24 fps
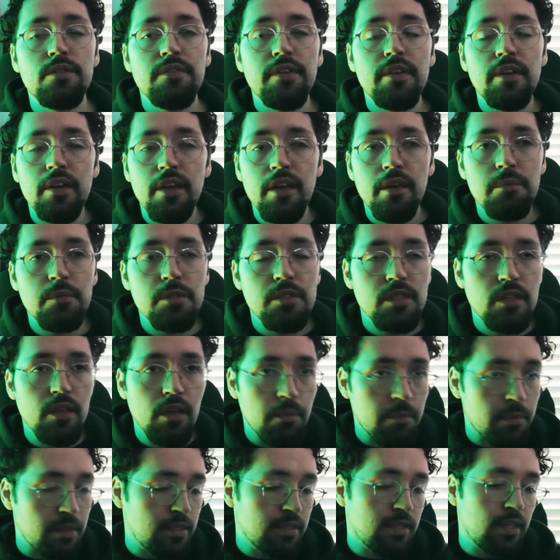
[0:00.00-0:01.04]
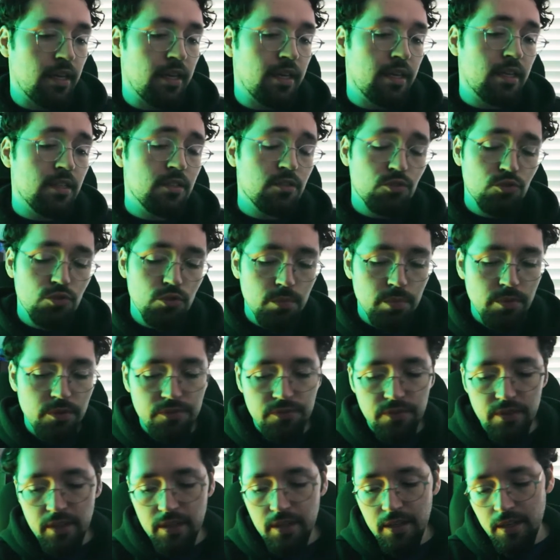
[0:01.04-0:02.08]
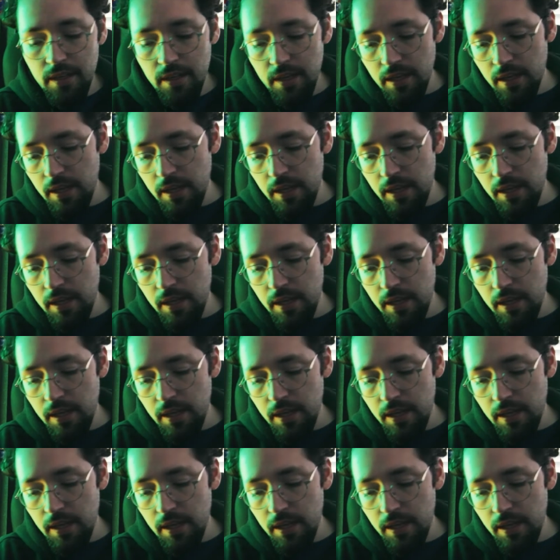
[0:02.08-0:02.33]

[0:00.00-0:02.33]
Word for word: video game museum is like. It's super fun.